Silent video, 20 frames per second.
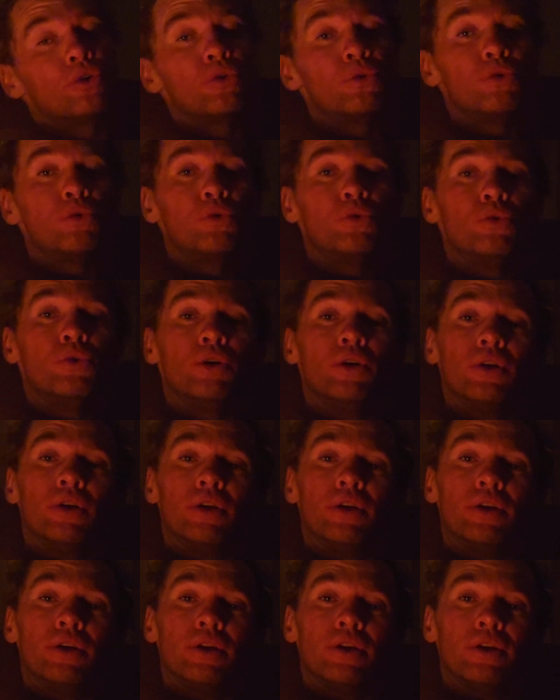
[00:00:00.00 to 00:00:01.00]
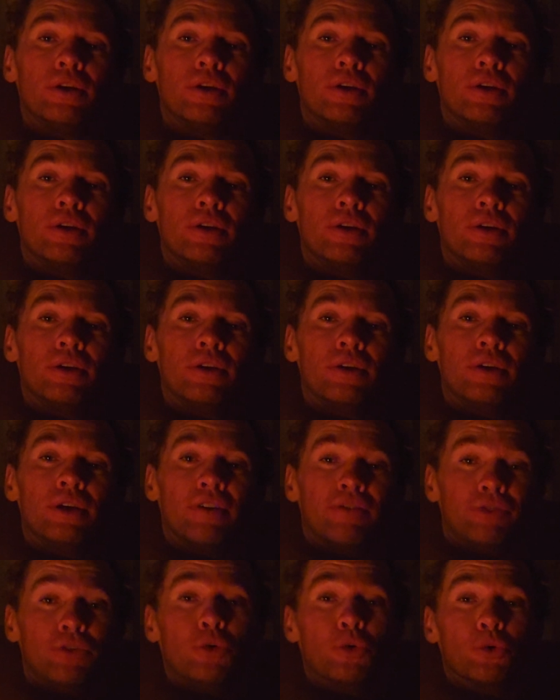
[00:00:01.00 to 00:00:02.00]
know
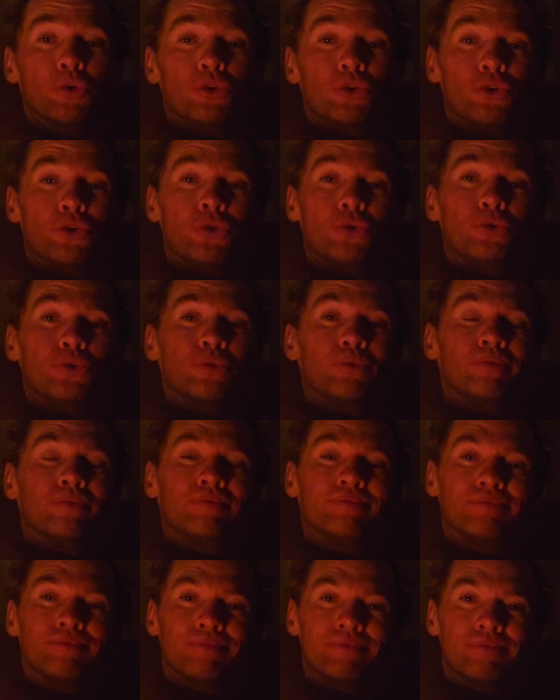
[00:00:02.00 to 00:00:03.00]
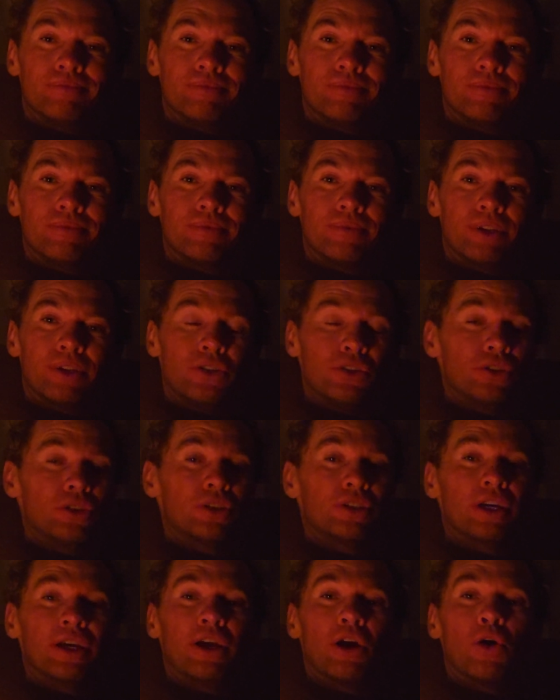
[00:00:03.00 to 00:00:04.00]
if you're you. And you
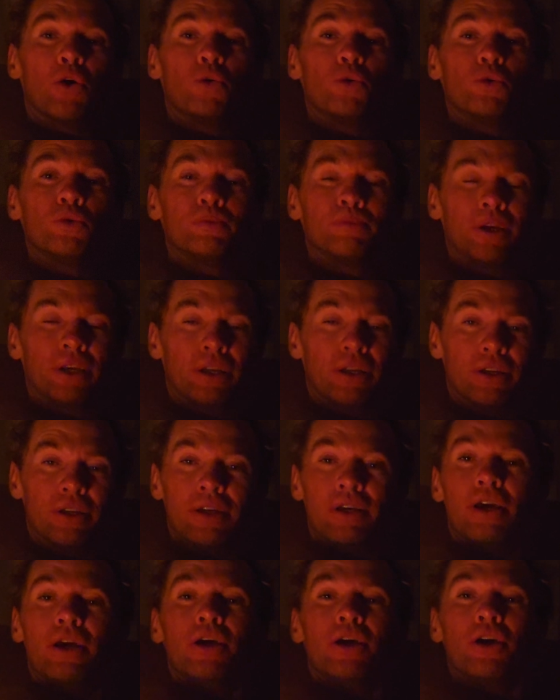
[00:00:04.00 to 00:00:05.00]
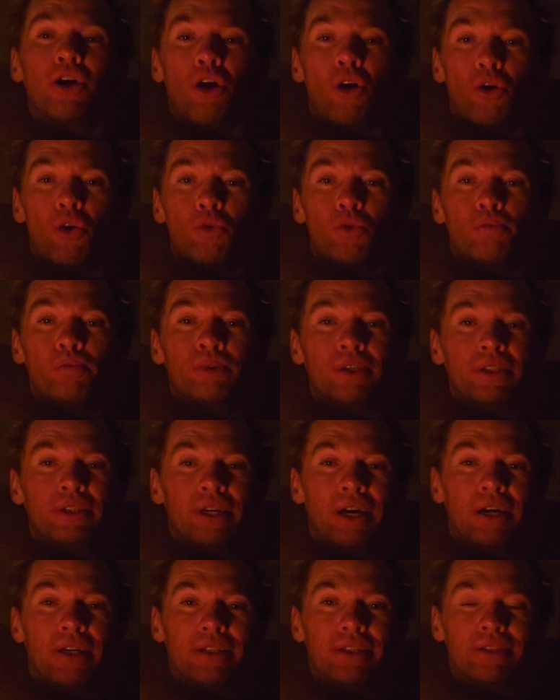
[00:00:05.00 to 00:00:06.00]
say, hold me
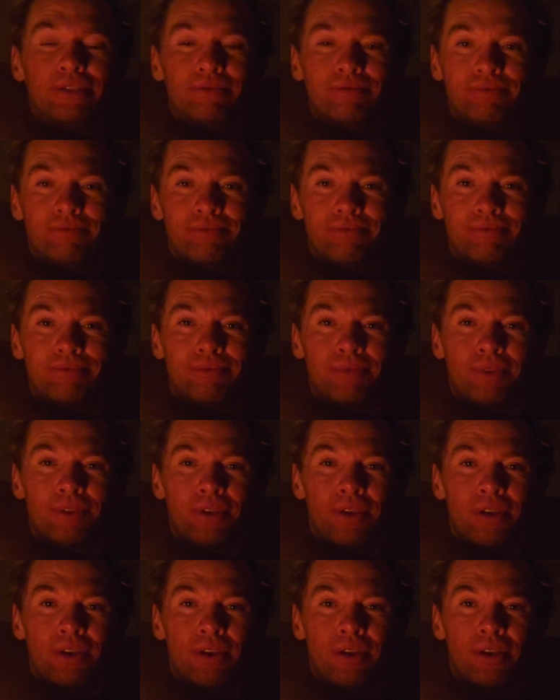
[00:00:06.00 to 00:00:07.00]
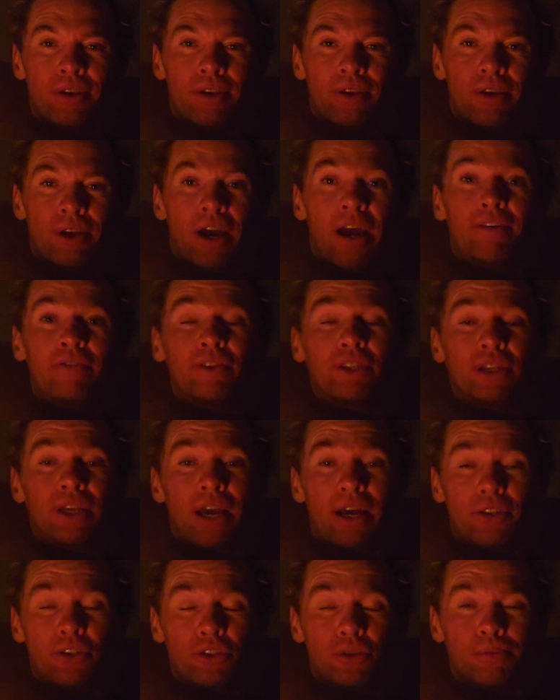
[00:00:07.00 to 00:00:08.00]
tight. I have to
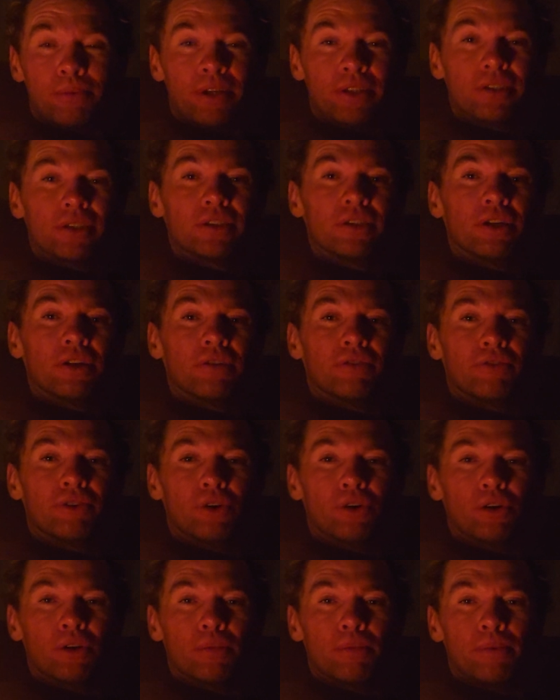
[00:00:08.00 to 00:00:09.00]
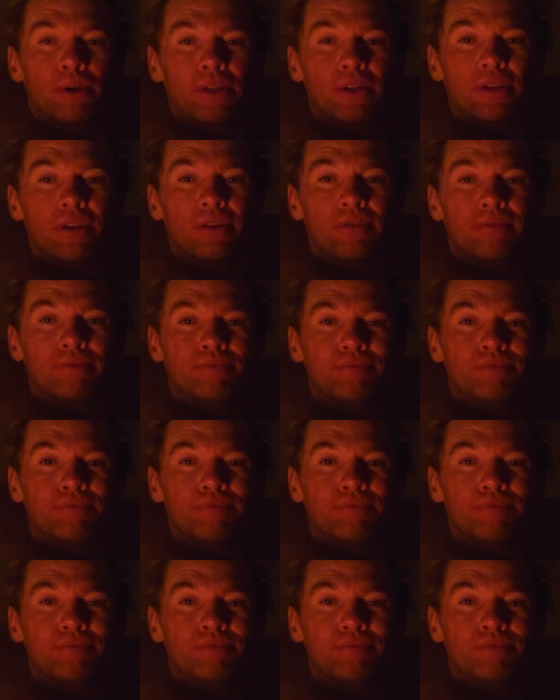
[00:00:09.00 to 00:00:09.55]
catch myself on a bit.